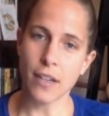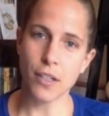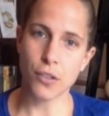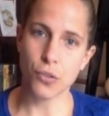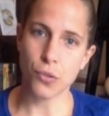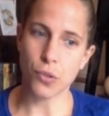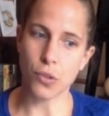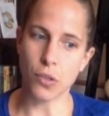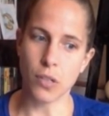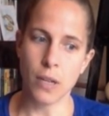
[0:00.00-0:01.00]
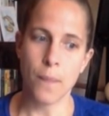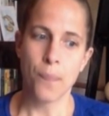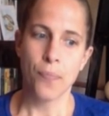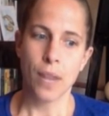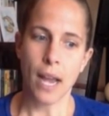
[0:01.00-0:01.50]
control
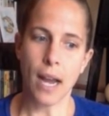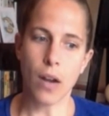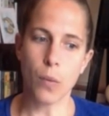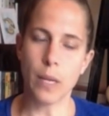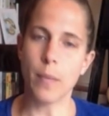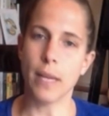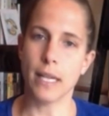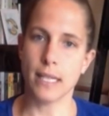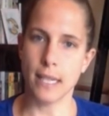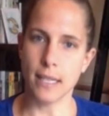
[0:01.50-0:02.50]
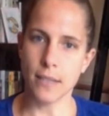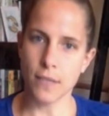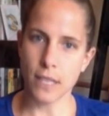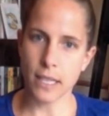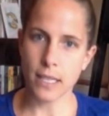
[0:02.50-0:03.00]
how we make sense of
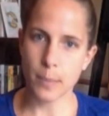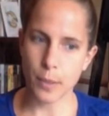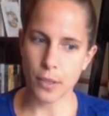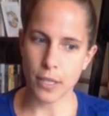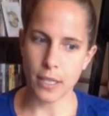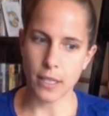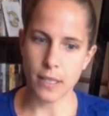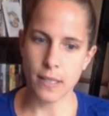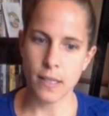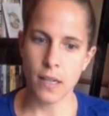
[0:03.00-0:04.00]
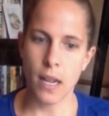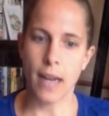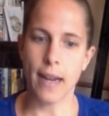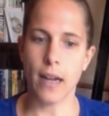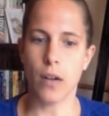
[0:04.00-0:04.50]
the experience
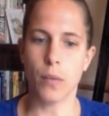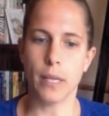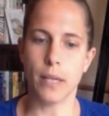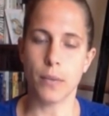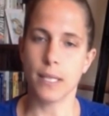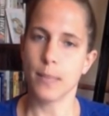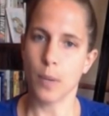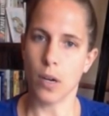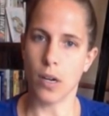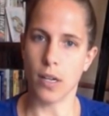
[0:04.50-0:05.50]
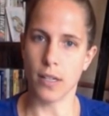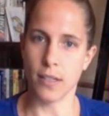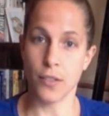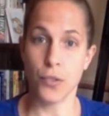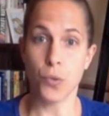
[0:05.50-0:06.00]
and how we
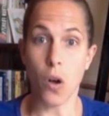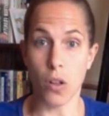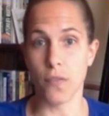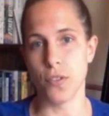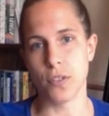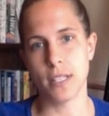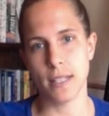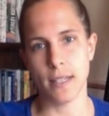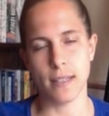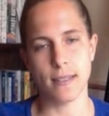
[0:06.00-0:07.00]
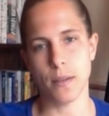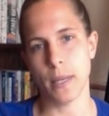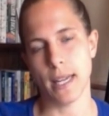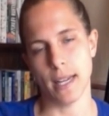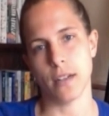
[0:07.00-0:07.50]
respond to all of those things that we
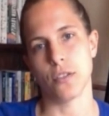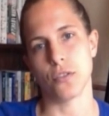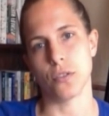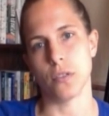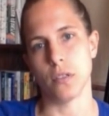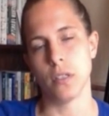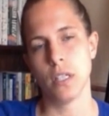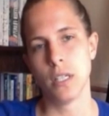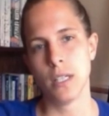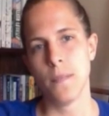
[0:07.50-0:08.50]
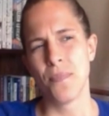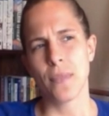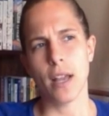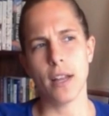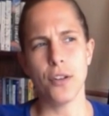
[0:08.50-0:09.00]
can't control.
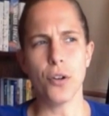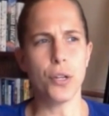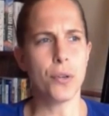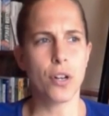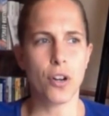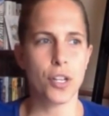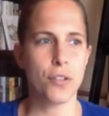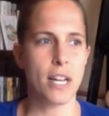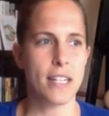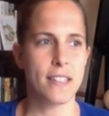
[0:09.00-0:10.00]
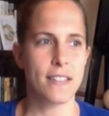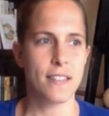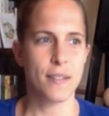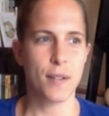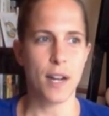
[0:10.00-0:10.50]
And you could argue
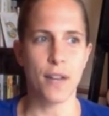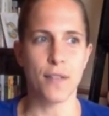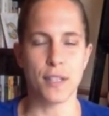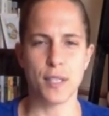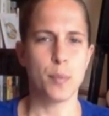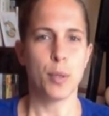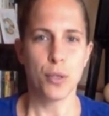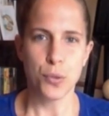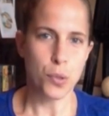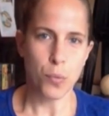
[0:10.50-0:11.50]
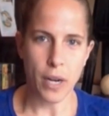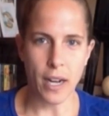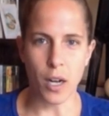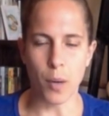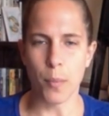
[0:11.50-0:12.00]
that's kind of at the spiritual
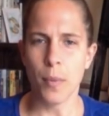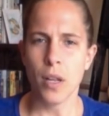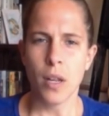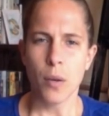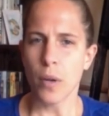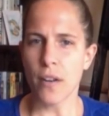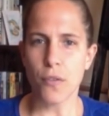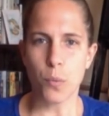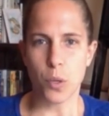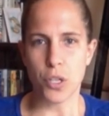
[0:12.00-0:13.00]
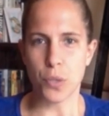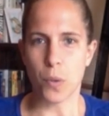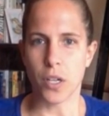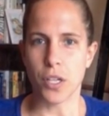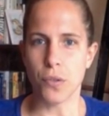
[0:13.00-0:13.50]
realm, whatever word you
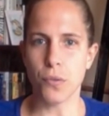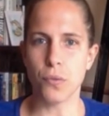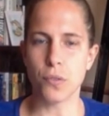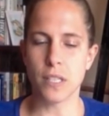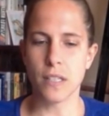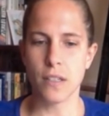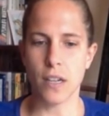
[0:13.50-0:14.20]
want to use